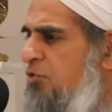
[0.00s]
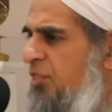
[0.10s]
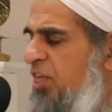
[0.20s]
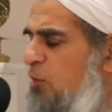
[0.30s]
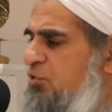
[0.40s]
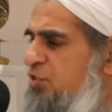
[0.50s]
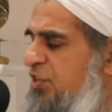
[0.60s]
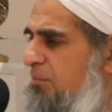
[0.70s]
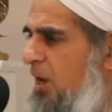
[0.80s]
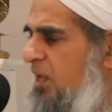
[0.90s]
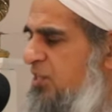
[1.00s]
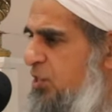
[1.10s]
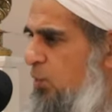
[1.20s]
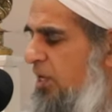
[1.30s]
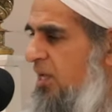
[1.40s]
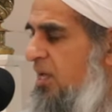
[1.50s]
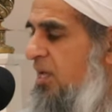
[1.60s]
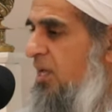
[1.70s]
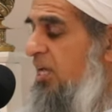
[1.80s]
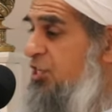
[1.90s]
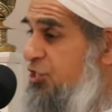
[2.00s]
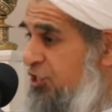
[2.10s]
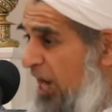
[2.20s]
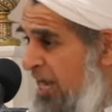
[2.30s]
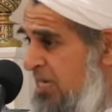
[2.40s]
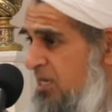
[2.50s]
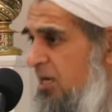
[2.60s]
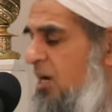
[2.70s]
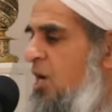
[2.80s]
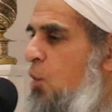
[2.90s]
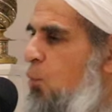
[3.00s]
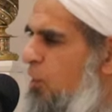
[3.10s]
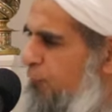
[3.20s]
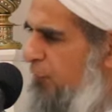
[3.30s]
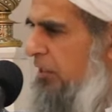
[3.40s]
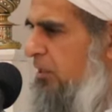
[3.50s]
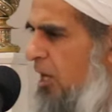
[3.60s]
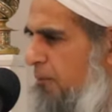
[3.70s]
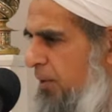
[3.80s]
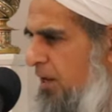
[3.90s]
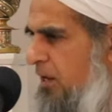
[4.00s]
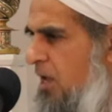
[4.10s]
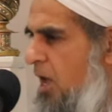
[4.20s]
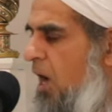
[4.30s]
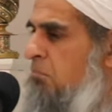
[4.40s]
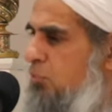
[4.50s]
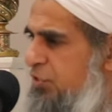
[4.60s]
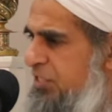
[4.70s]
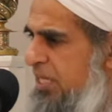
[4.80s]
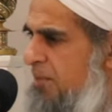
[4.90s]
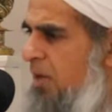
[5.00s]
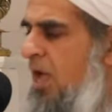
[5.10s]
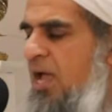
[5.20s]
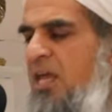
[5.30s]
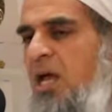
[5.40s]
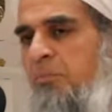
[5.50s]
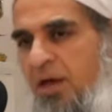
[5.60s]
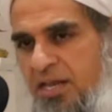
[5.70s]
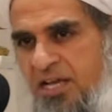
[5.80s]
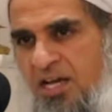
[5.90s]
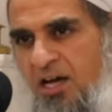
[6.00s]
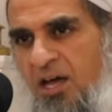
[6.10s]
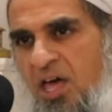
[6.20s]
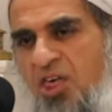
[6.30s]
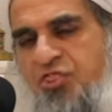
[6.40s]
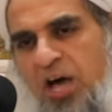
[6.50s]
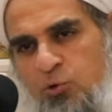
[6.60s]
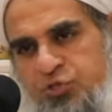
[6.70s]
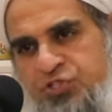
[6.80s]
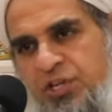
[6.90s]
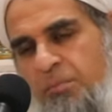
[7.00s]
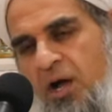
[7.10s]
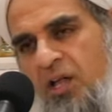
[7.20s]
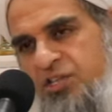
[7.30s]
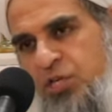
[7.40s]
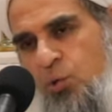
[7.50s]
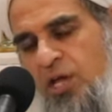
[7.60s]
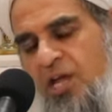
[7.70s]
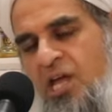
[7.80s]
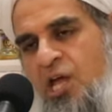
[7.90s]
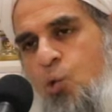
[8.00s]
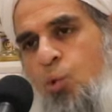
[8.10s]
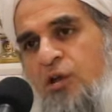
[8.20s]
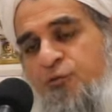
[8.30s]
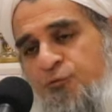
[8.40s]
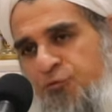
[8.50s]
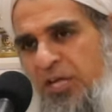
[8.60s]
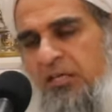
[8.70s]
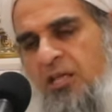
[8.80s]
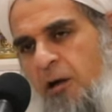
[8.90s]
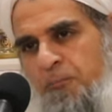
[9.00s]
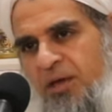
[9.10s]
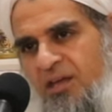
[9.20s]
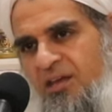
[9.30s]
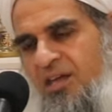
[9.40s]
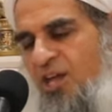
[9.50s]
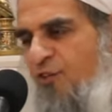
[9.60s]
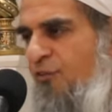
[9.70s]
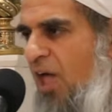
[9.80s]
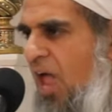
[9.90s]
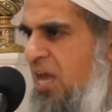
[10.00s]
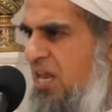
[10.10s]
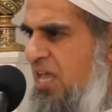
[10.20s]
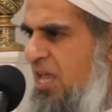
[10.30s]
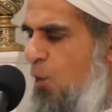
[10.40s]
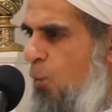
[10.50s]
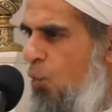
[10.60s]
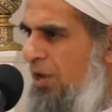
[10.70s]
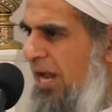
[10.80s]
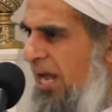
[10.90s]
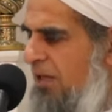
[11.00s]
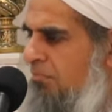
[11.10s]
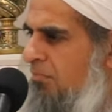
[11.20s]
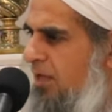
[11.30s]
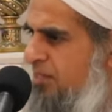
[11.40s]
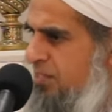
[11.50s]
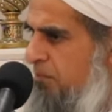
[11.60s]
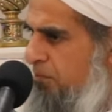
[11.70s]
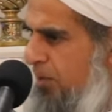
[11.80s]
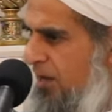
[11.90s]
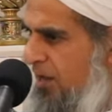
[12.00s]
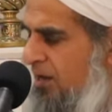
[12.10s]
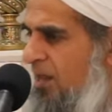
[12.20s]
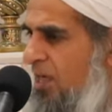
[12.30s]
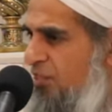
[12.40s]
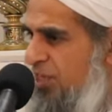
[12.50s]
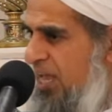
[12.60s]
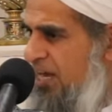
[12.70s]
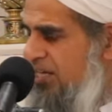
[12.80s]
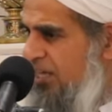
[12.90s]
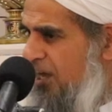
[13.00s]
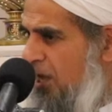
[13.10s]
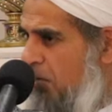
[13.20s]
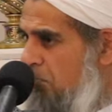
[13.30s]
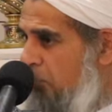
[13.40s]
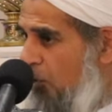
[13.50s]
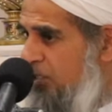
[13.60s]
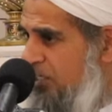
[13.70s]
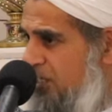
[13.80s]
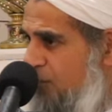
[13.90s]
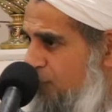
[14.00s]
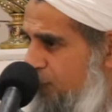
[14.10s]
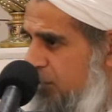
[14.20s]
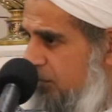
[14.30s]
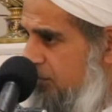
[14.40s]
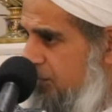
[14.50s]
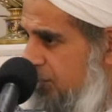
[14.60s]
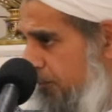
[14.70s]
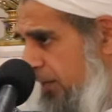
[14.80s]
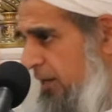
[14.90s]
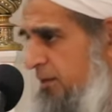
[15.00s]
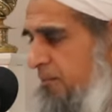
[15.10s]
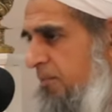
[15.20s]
thousands of miles away in China will feel that pain. A Muslim in America thousands of miles away will feel that pain. If any one limb is in pain, the entire body feels the pain.